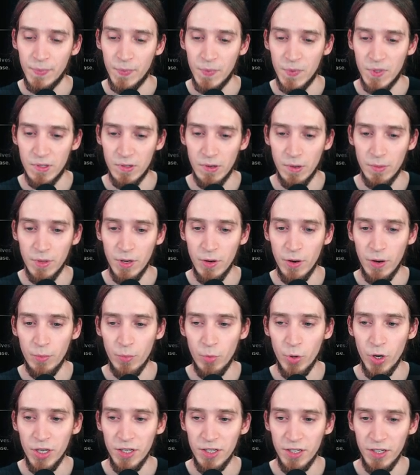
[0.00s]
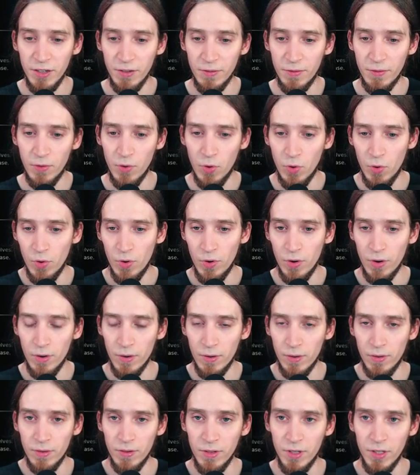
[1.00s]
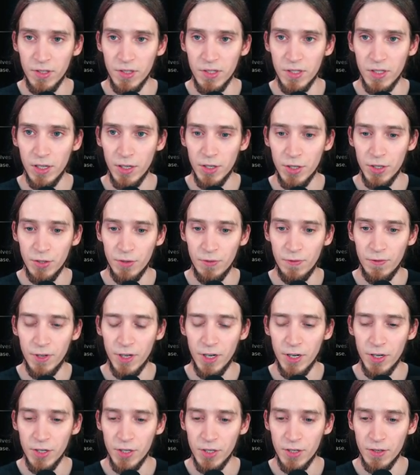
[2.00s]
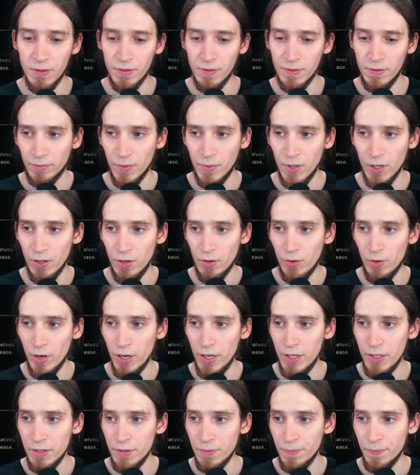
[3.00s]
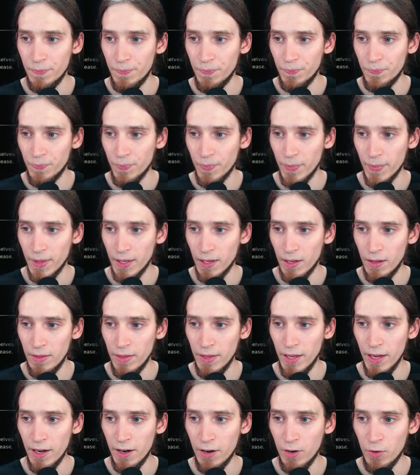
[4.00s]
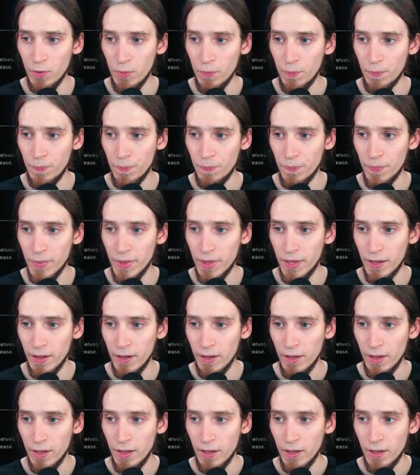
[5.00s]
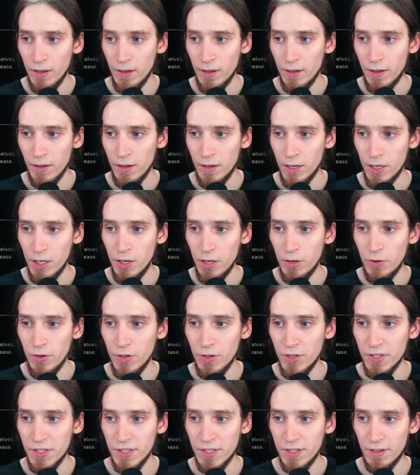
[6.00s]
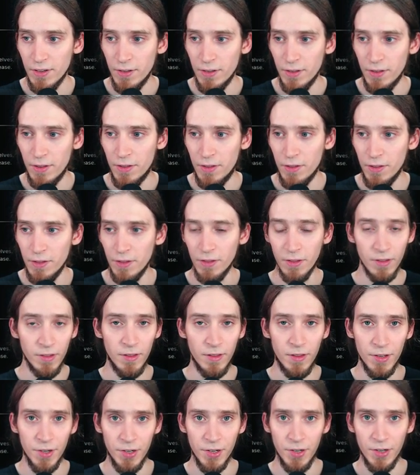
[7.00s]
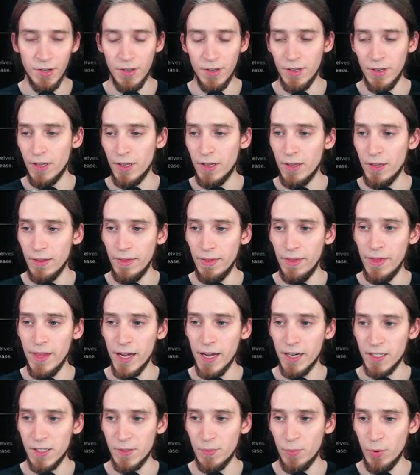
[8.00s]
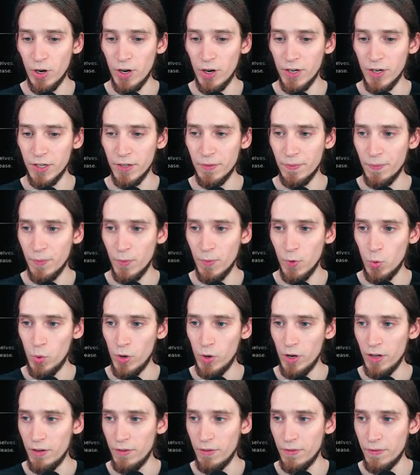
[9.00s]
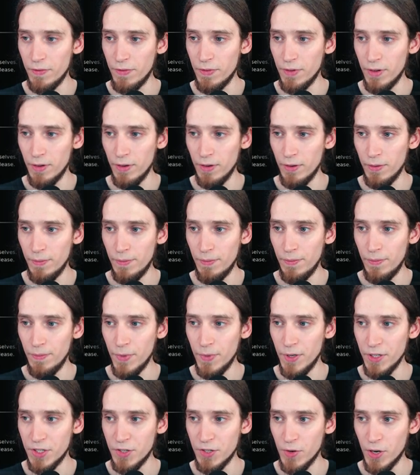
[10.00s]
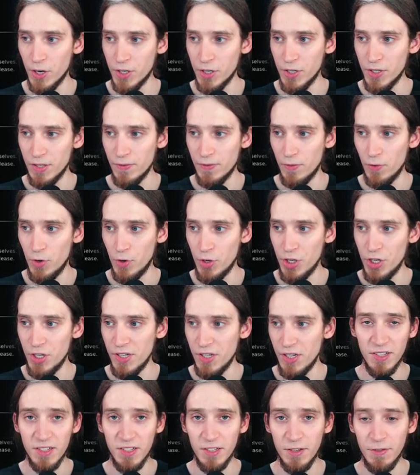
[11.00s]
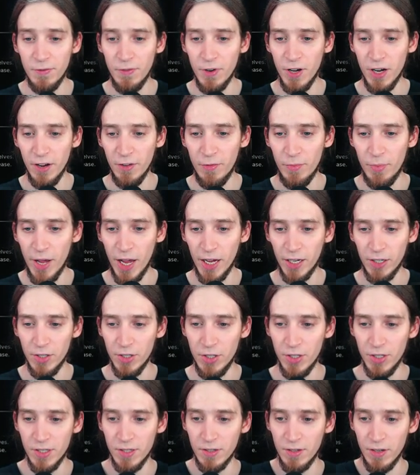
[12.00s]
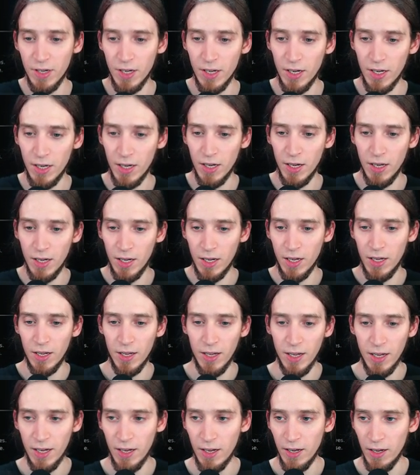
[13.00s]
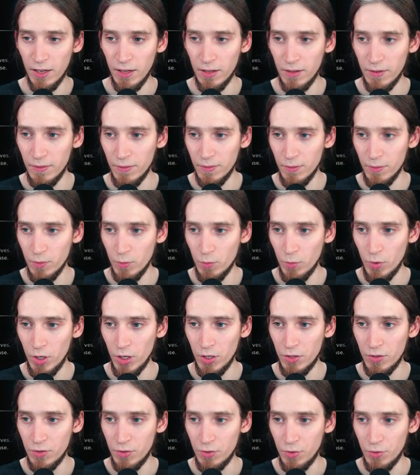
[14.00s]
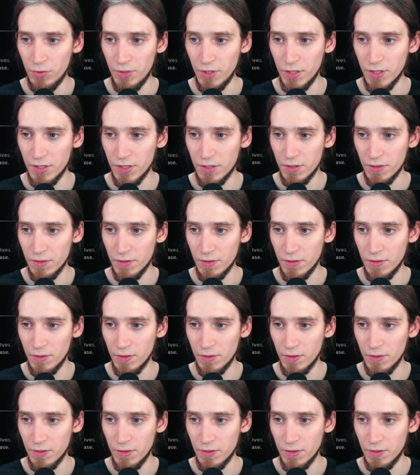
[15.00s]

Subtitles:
So now I'm waiting for the installation to finish. All right. Now, here is the next part with instructions for GCC5 packages. And we need to do this.